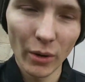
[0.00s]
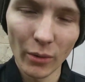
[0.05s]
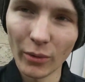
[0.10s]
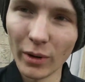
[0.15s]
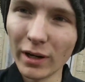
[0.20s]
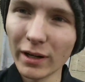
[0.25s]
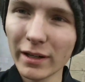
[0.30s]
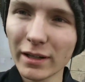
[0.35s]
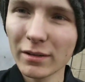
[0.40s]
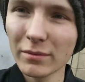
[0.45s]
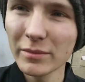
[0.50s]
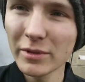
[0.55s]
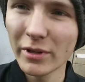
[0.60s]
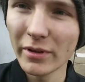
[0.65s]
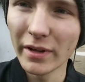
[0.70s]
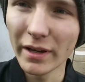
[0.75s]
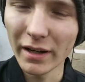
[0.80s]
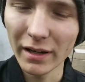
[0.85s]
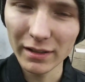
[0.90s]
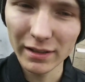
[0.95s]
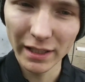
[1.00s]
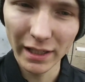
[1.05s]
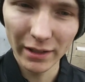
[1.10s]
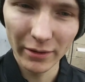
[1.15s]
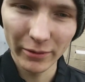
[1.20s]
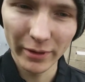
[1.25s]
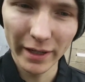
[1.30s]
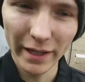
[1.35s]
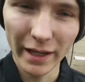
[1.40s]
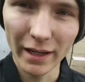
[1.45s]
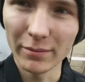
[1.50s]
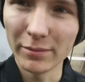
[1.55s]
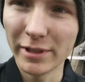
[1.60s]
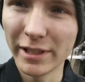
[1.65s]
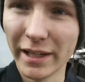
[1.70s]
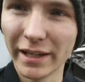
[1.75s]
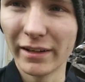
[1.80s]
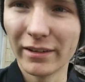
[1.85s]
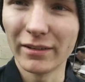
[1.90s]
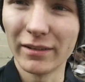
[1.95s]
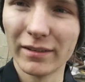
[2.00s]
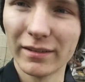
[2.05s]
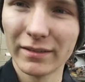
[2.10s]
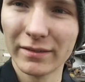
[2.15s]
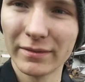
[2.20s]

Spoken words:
Welcome to the Octane Rehab channel.